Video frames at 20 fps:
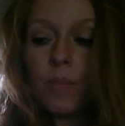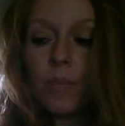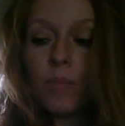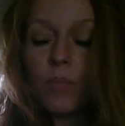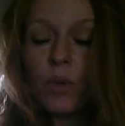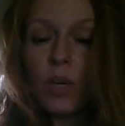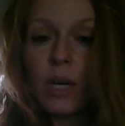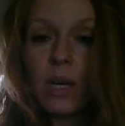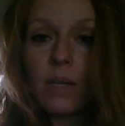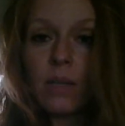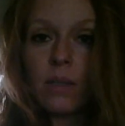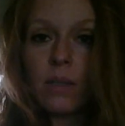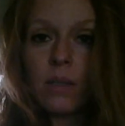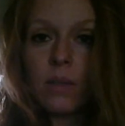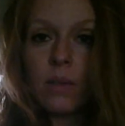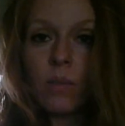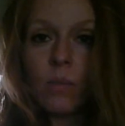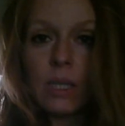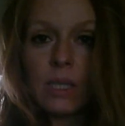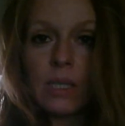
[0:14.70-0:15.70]
brought
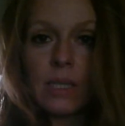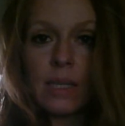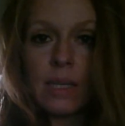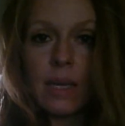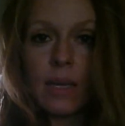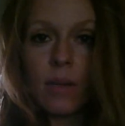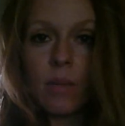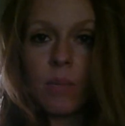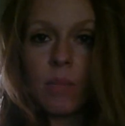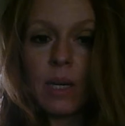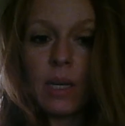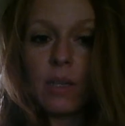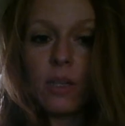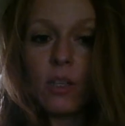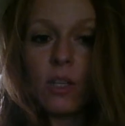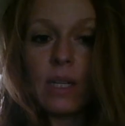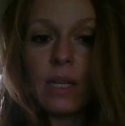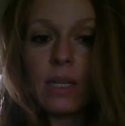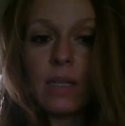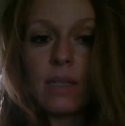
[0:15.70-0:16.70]
once again by the
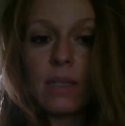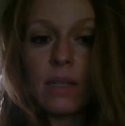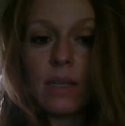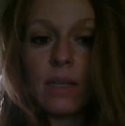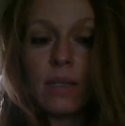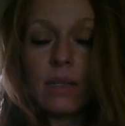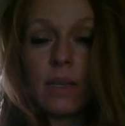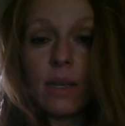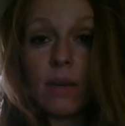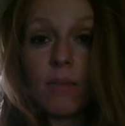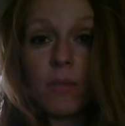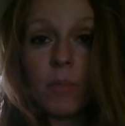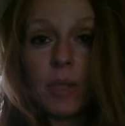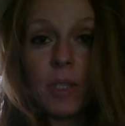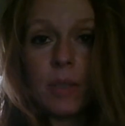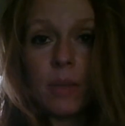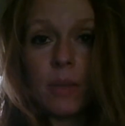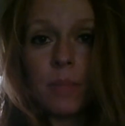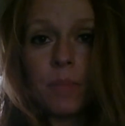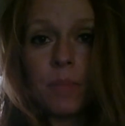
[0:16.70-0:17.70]
United States
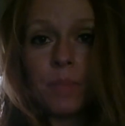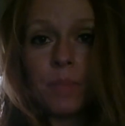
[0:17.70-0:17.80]
government,